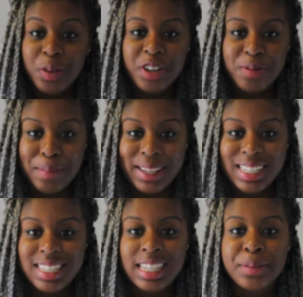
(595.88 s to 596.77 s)
one of my many
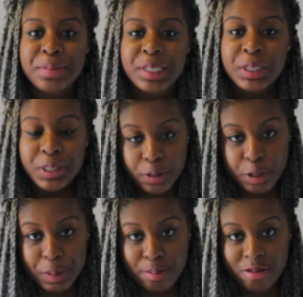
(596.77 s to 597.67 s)
tips, Always
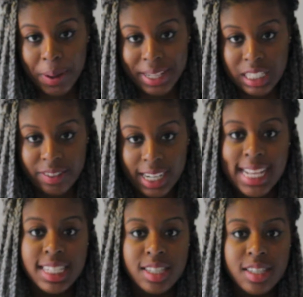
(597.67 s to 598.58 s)
be proactive in
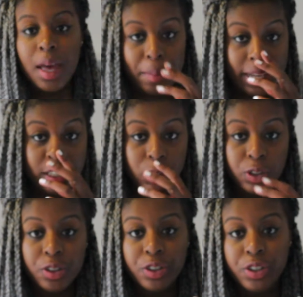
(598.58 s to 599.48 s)
lessons. Make
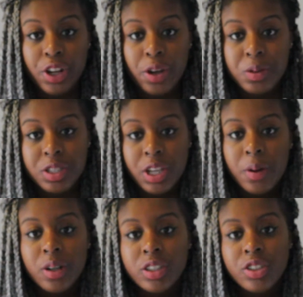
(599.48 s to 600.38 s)
sure you know what's
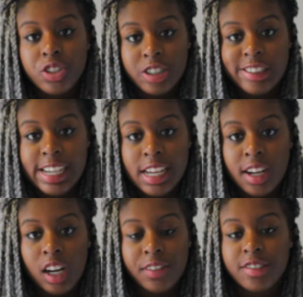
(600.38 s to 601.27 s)
going on during and
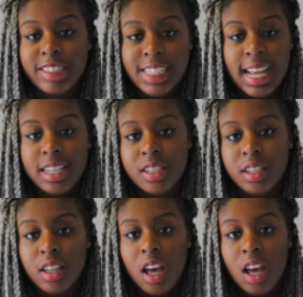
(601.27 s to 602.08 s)
after each lesson,